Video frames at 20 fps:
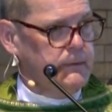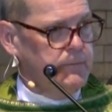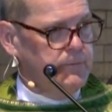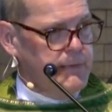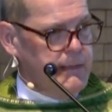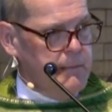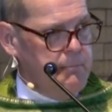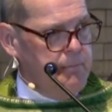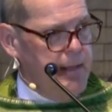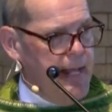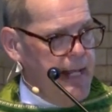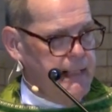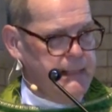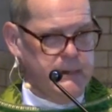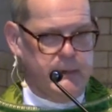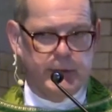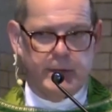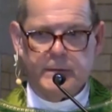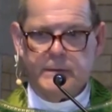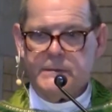the
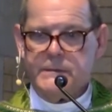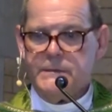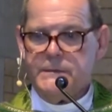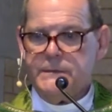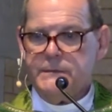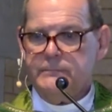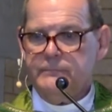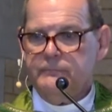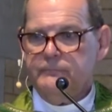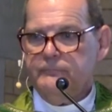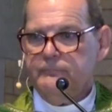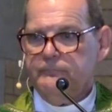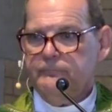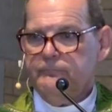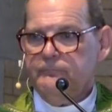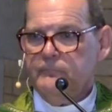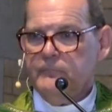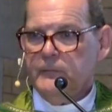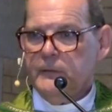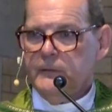abandoned,
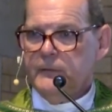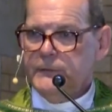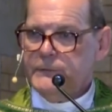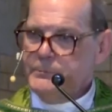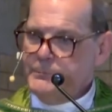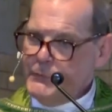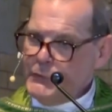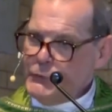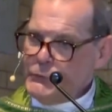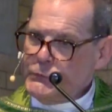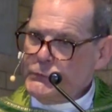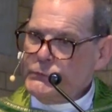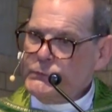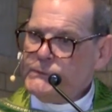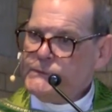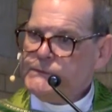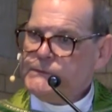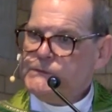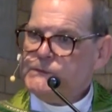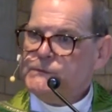the
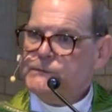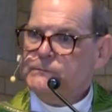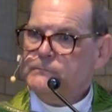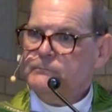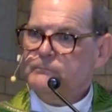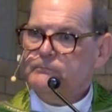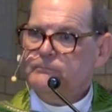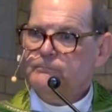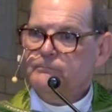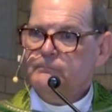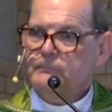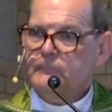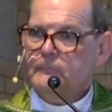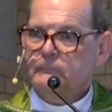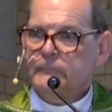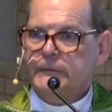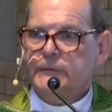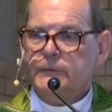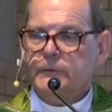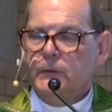abused.
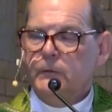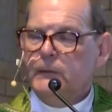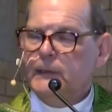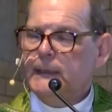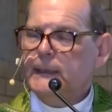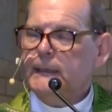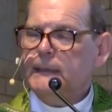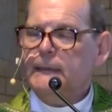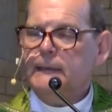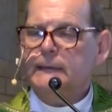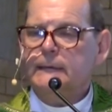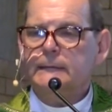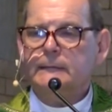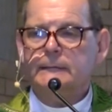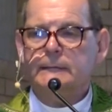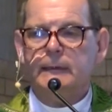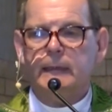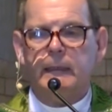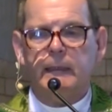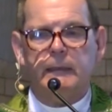We could go
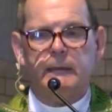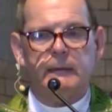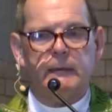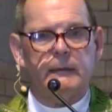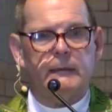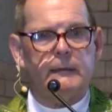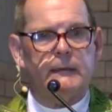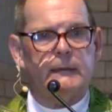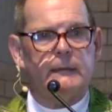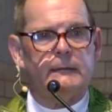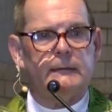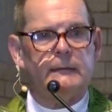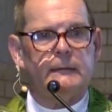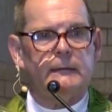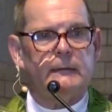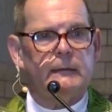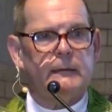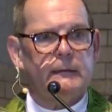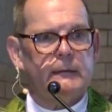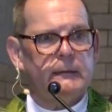on and on
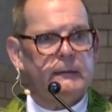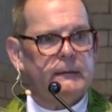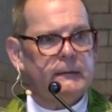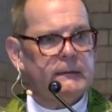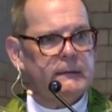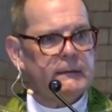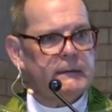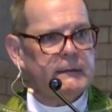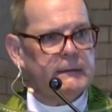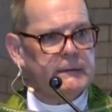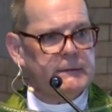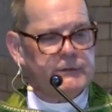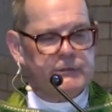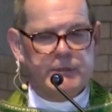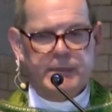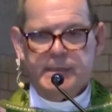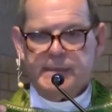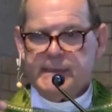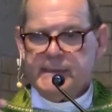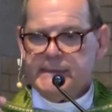and
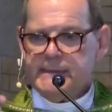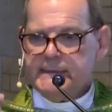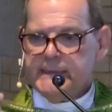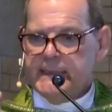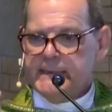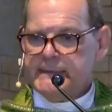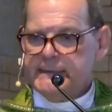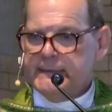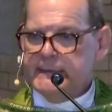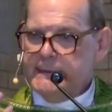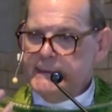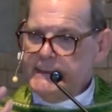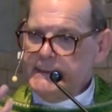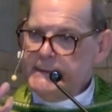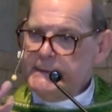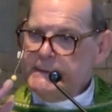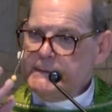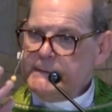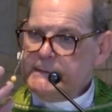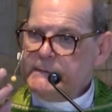Jesus says,
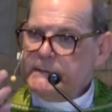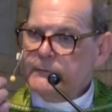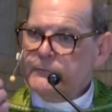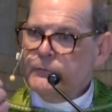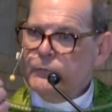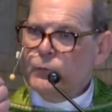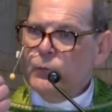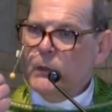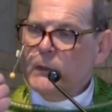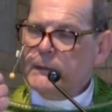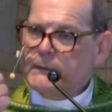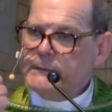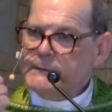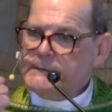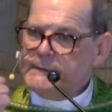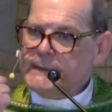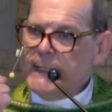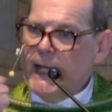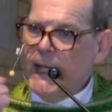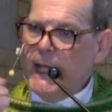These are the
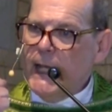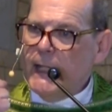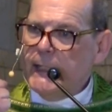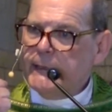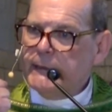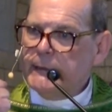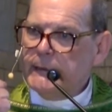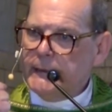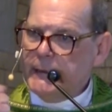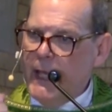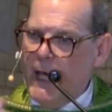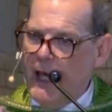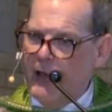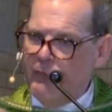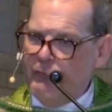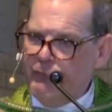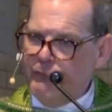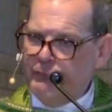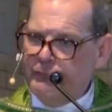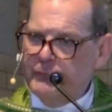ones I
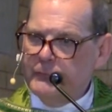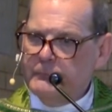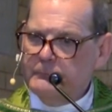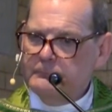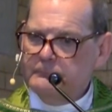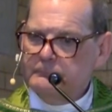love.